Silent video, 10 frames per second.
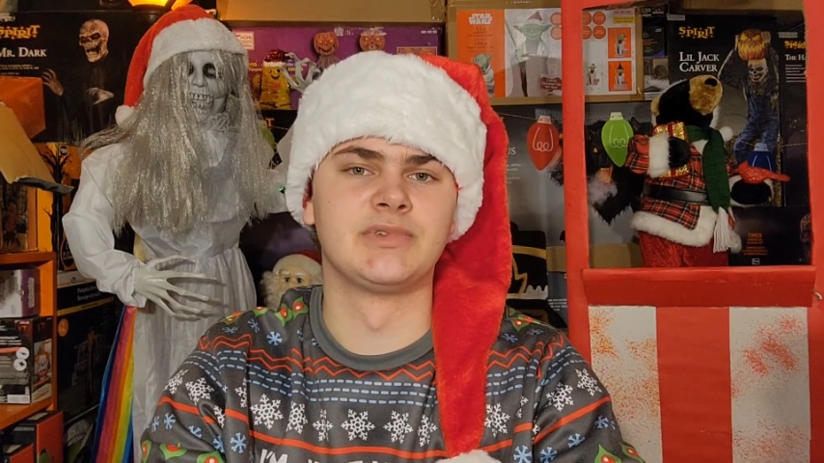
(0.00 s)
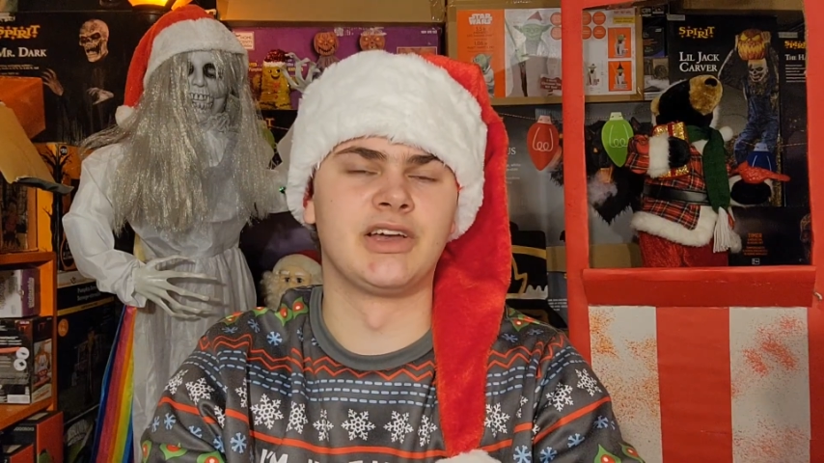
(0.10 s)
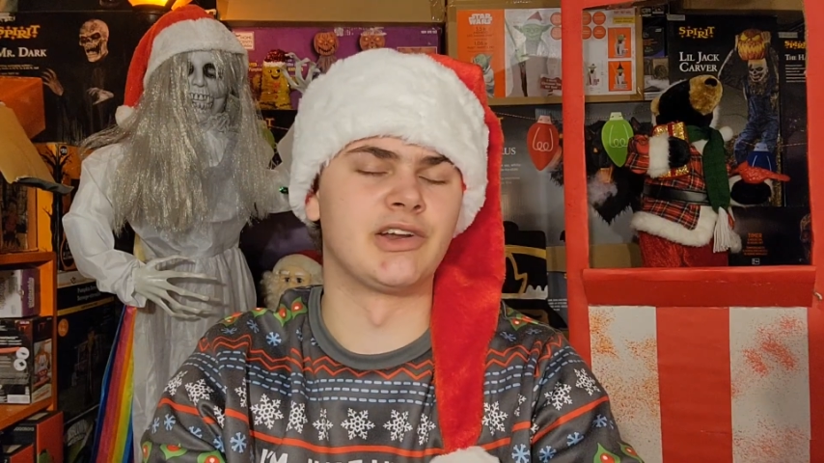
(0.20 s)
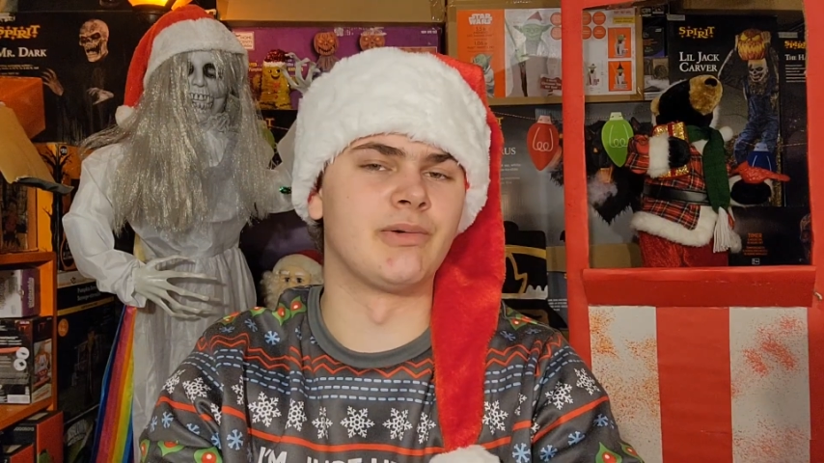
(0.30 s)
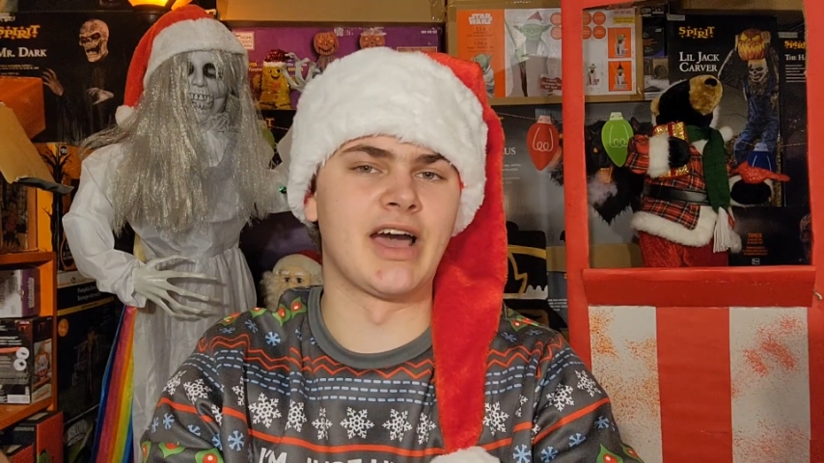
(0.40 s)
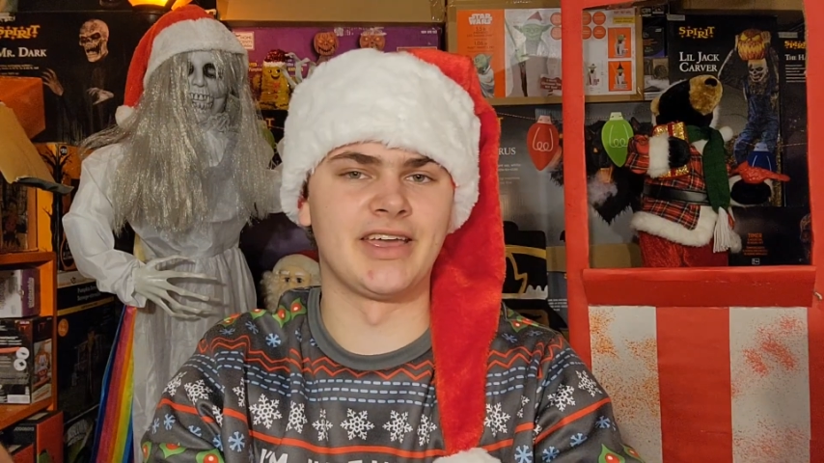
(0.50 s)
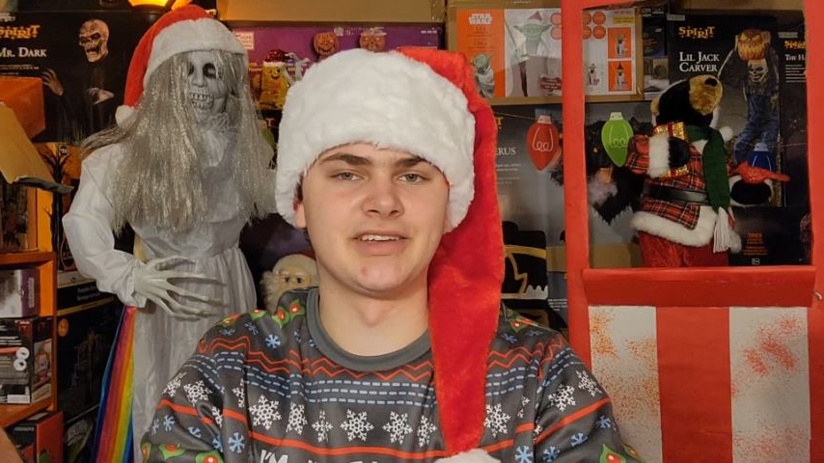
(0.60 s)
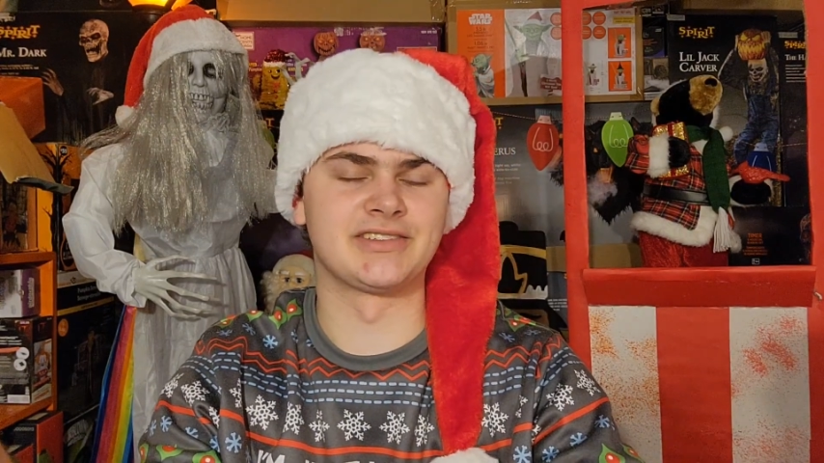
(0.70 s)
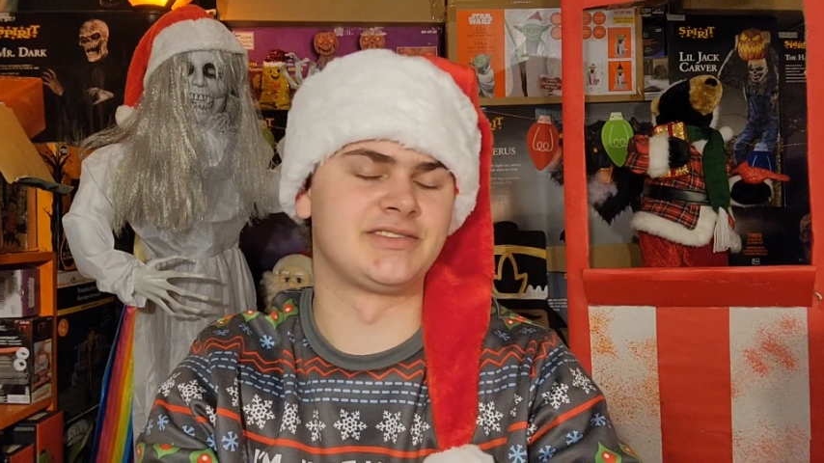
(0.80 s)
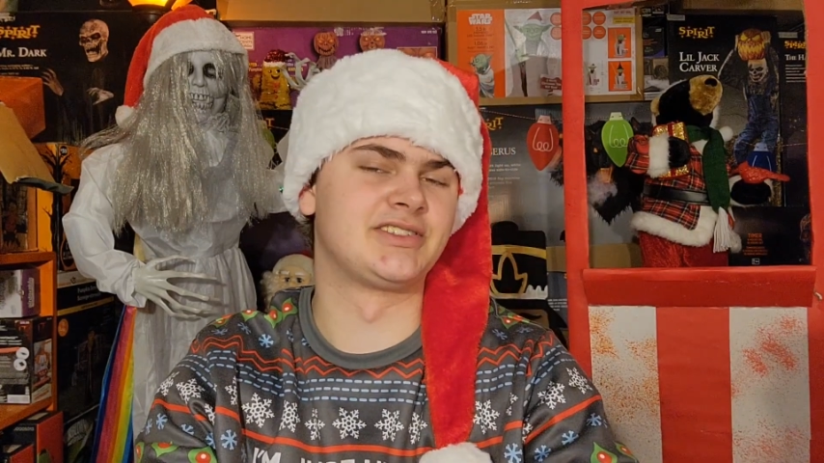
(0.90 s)
I don't know why
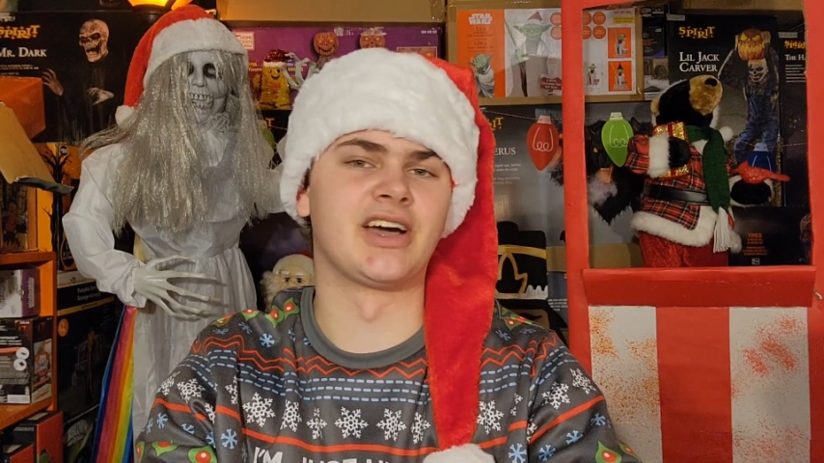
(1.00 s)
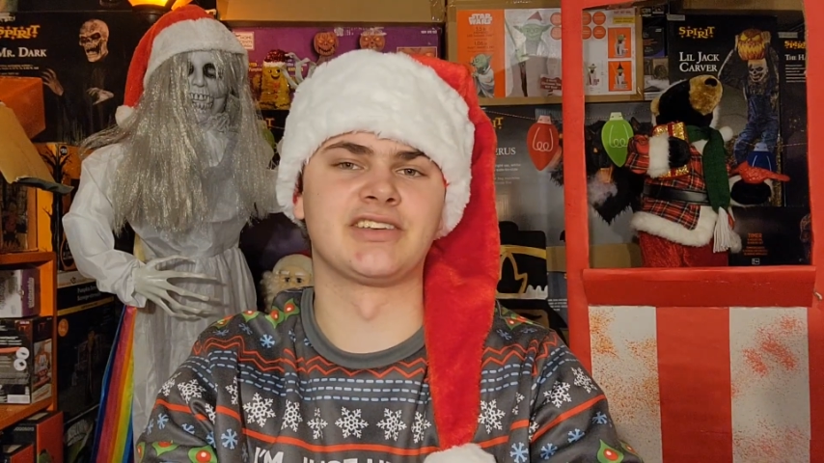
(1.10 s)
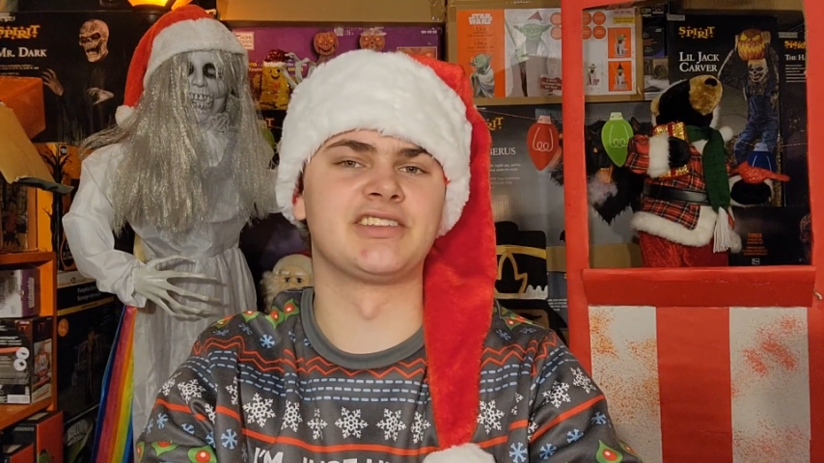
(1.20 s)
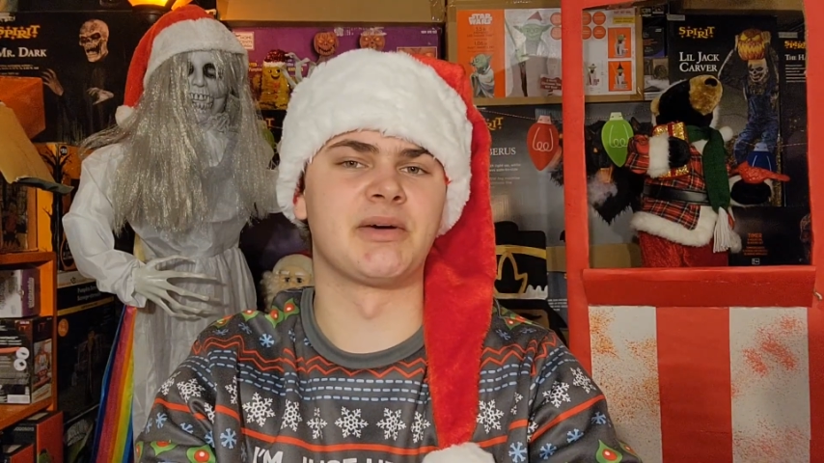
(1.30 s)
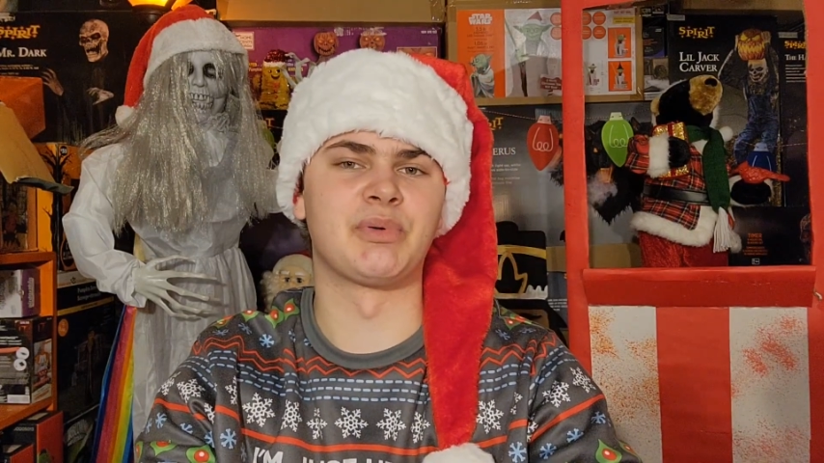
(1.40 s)
it sucks that